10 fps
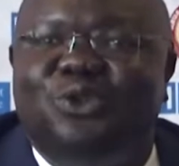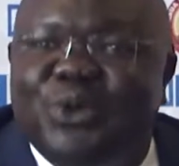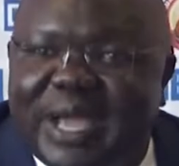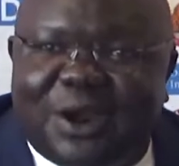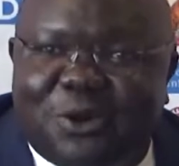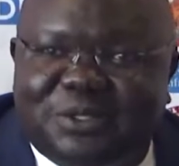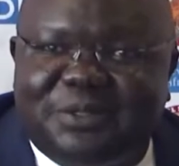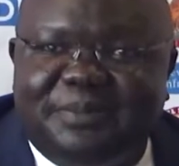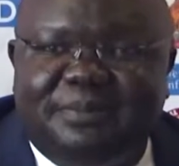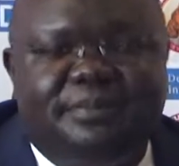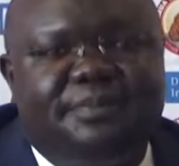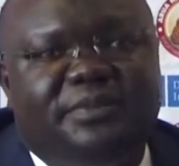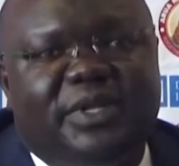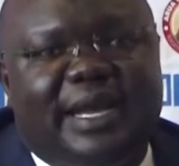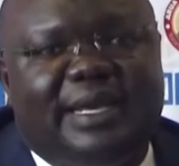doing a lot
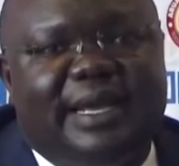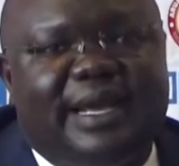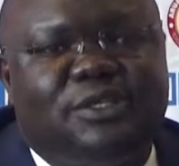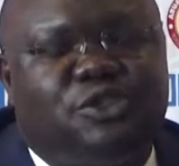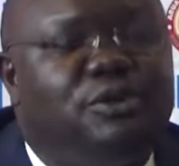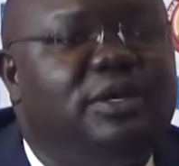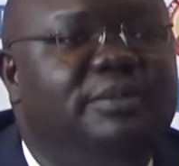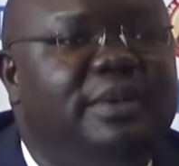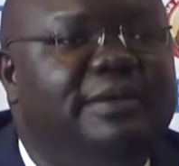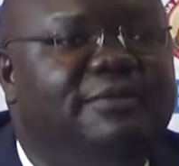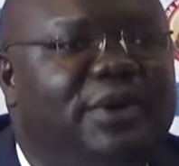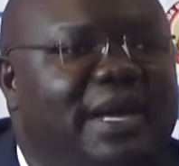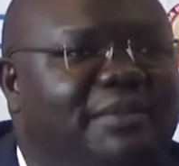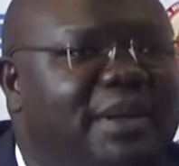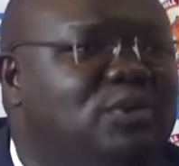and I strongly believe we
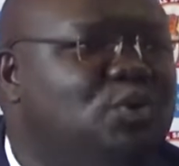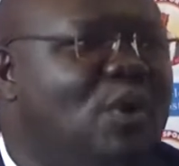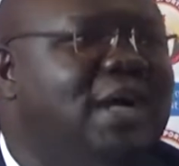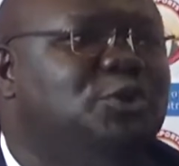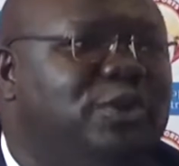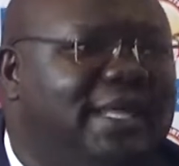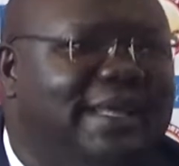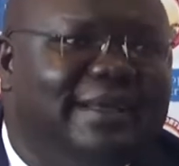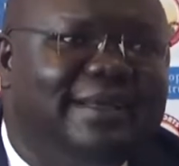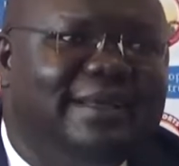can be able to work together